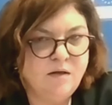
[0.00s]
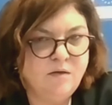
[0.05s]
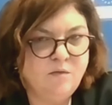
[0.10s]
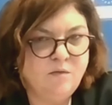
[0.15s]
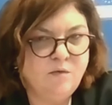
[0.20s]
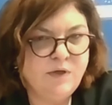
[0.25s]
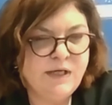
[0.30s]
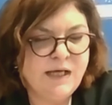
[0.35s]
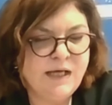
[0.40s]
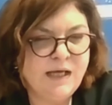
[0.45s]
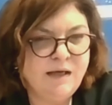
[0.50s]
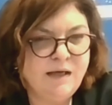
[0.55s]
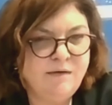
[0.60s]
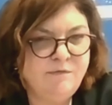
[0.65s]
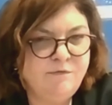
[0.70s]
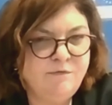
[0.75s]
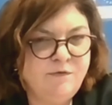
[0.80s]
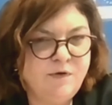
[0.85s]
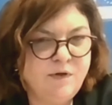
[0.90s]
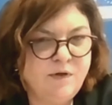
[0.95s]
we
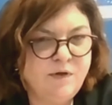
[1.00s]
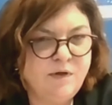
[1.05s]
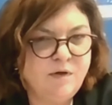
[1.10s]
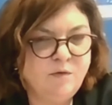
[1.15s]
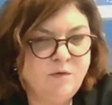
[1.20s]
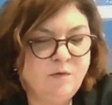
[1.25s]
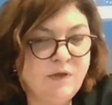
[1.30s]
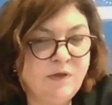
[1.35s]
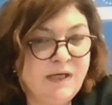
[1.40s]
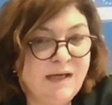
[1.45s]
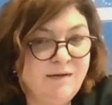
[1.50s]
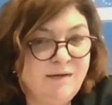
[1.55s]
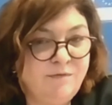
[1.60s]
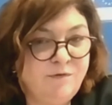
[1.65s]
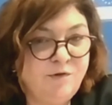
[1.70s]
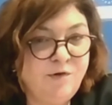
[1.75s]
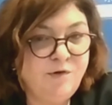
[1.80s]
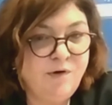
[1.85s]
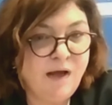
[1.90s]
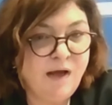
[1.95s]
have
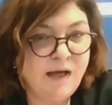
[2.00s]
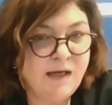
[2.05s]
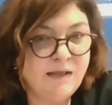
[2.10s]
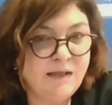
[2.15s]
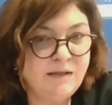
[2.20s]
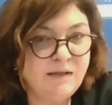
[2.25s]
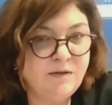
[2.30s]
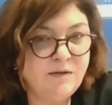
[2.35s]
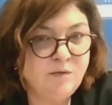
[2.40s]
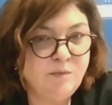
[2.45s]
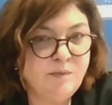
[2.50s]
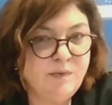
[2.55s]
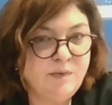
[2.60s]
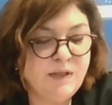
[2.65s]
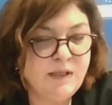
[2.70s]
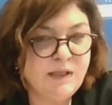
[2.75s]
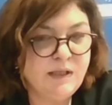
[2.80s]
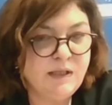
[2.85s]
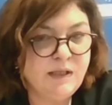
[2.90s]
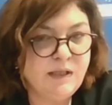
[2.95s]
tried to
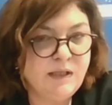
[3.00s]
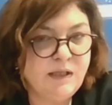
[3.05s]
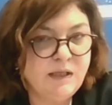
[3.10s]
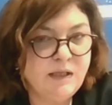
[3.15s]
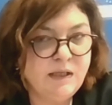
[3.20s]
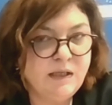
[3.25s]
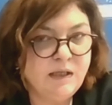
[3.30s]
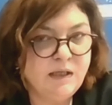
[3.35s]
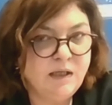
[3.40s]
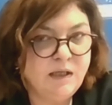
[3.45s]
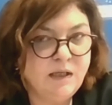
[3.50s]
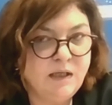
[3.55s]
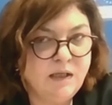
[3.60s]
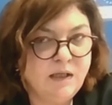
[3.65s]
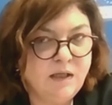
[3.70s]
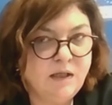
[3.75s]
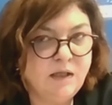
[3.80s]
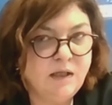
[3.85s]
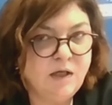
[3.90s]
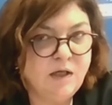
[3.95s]
be
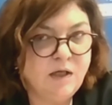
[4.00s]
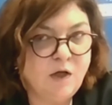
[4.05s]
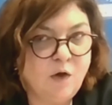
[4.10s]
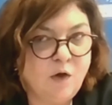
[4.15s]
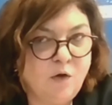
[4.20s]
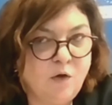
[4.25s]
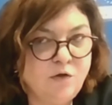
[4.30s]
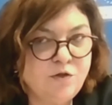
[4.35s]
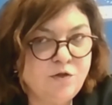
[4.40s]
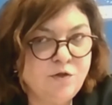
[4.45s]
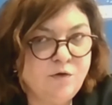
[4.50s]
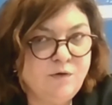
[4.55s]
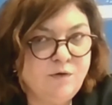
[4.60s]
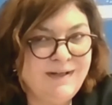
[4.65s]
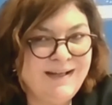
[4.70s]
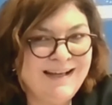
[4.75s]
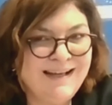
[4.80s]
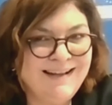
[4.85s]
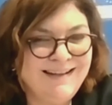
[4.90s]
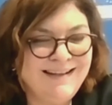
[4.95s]
also
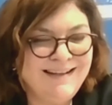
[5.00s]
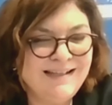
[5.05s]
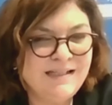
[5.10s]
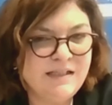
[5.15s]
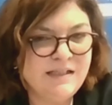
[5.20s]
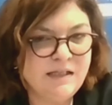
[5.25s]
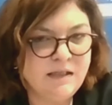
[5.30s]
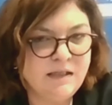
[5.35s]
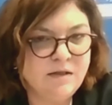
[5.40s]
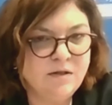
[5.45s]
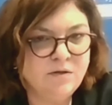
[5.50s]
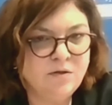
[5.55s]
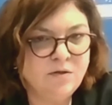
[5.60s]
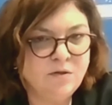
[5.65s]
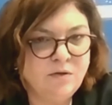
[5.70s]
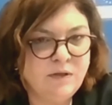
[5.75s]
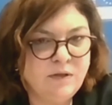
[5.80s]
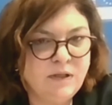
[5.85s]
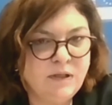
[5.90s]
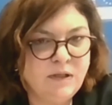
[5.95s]
realistic, not
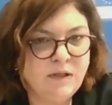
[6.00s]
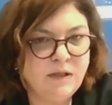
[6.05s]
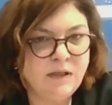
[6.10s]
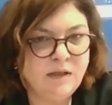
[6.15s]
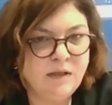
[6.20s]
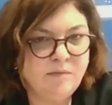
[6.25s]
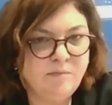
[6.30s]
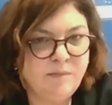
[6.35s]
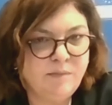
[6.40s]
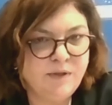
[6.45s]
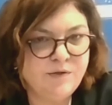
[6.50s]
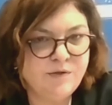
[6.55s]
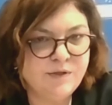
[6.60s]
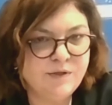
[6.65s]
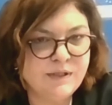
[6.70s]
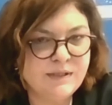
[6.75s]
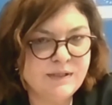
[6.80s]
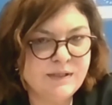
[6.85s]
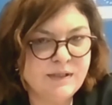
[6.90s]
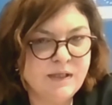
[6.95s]
only
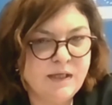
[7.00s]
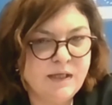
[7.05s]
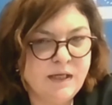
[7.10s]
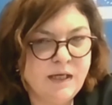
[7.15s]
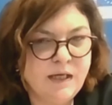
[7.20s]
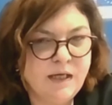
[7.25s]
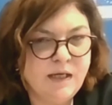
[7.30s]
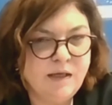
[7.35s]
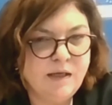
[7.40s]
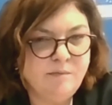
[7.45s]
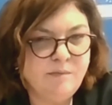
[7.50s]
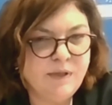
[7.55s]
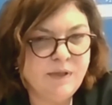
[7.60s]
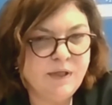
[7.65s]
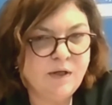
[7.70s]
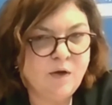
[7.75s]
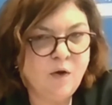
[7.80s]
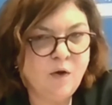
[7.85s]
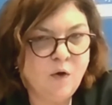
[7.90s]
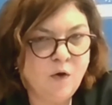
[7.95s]
ambitious,
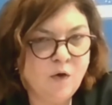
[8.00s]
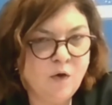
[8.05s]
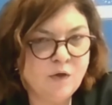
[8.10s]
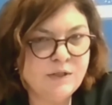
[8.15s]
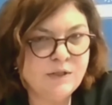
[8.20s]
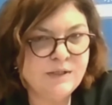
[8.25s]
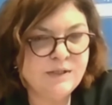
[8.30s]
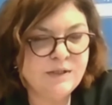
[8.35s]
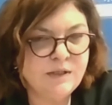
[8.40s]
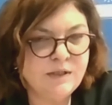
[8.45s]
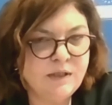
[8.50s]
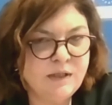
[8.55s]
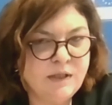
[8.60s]
because